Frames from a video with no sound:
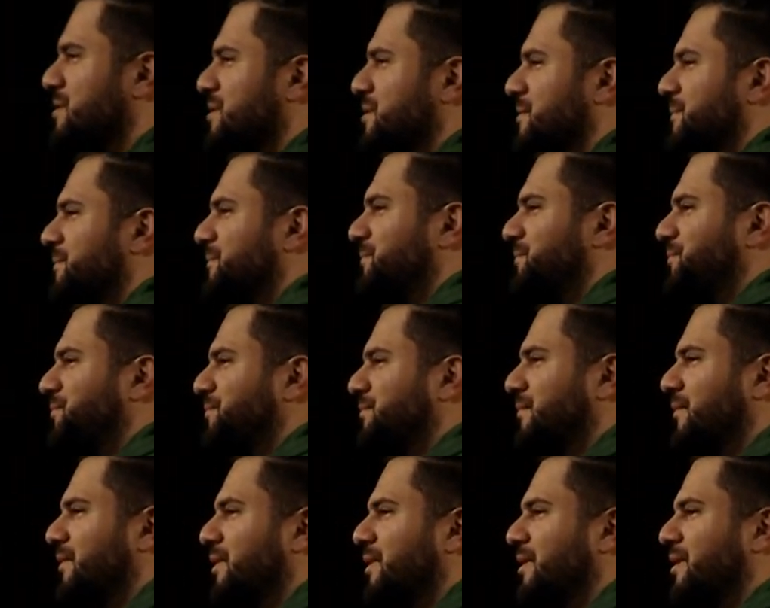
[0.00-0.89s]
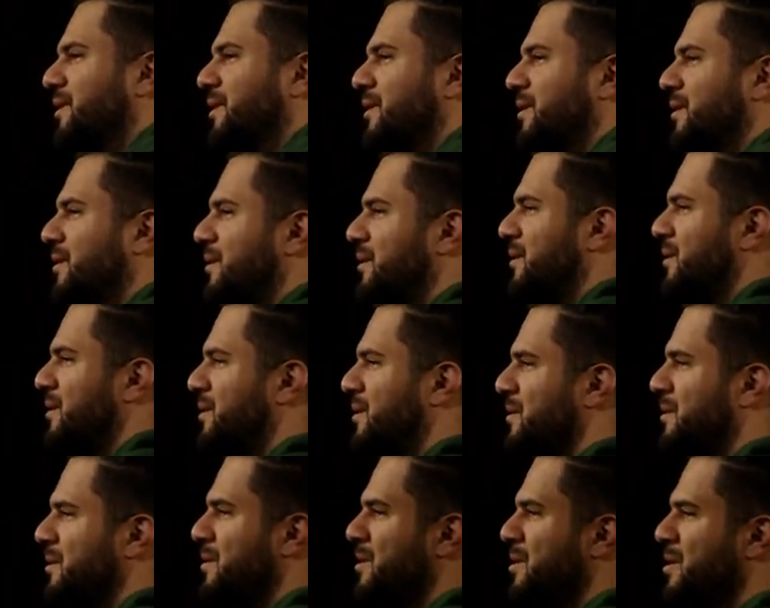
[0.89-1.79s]
En un momento vamos a ministrar
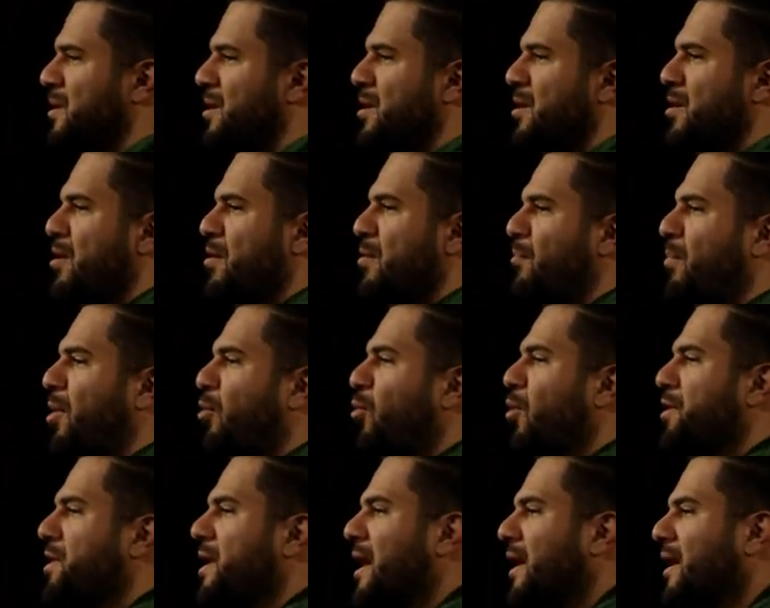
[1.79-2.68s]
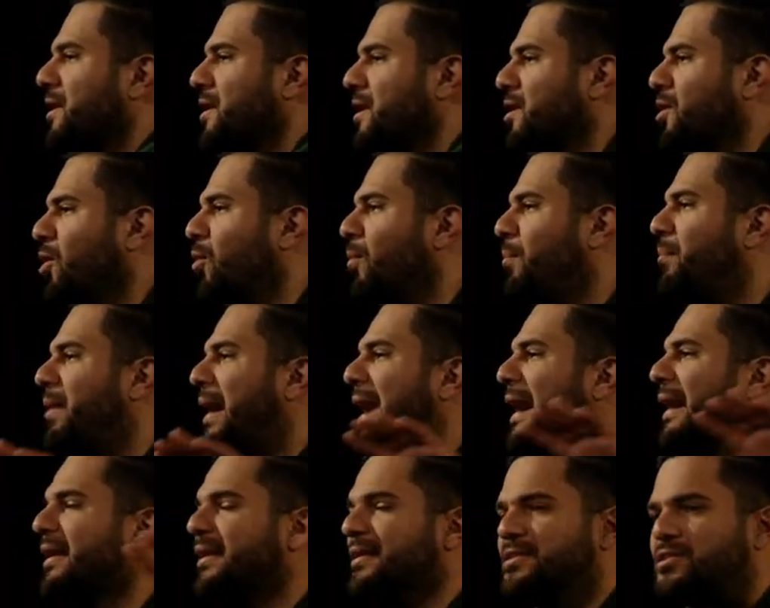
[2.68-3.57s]
algunas condiciones. But we're not going to go
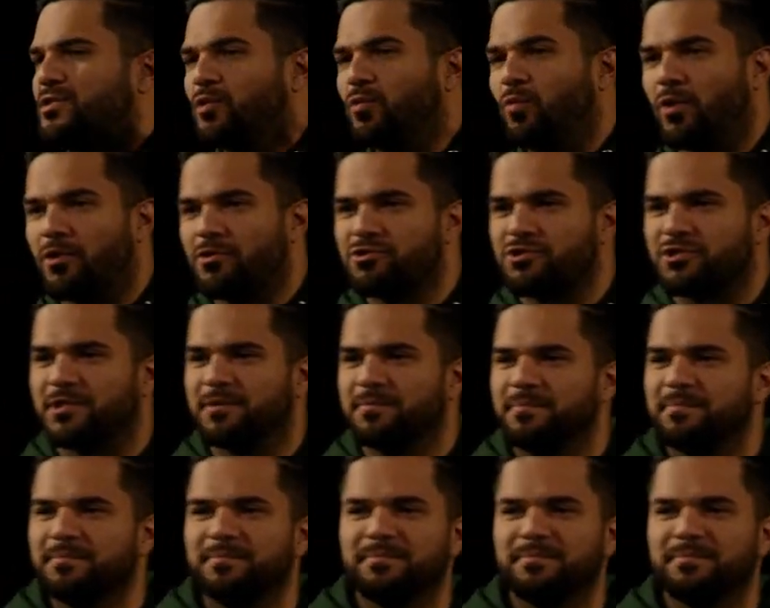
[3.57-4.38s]
back to worship.